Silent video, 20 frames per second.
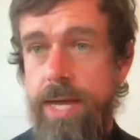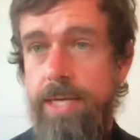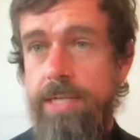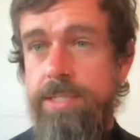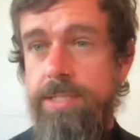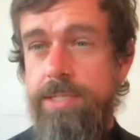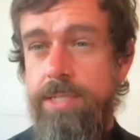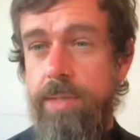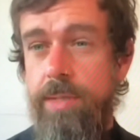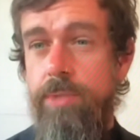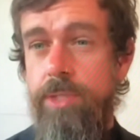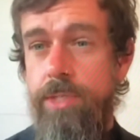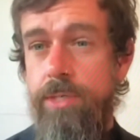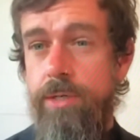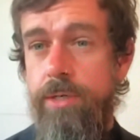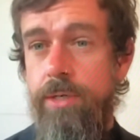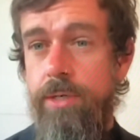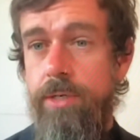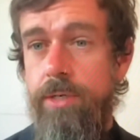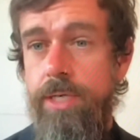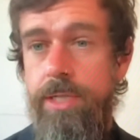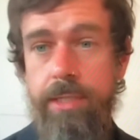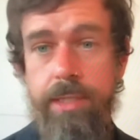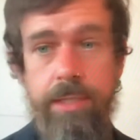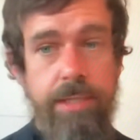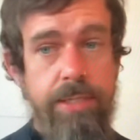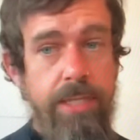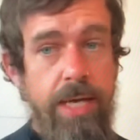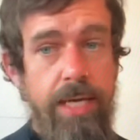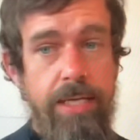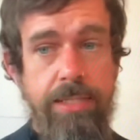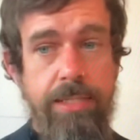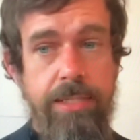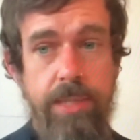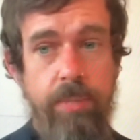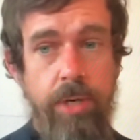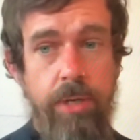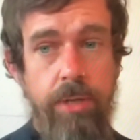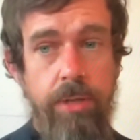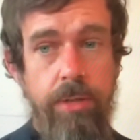same material in the exact same
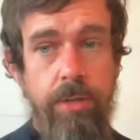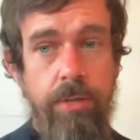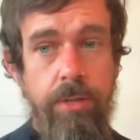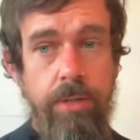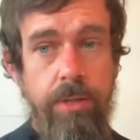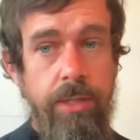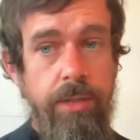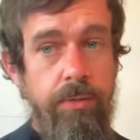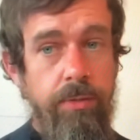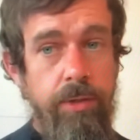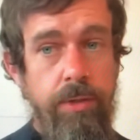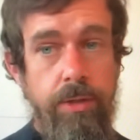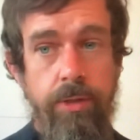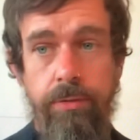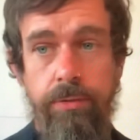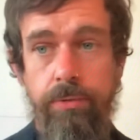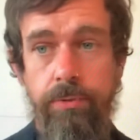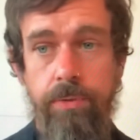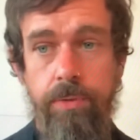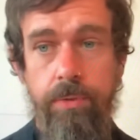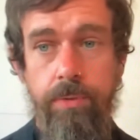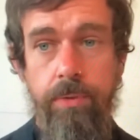article, and it would go through.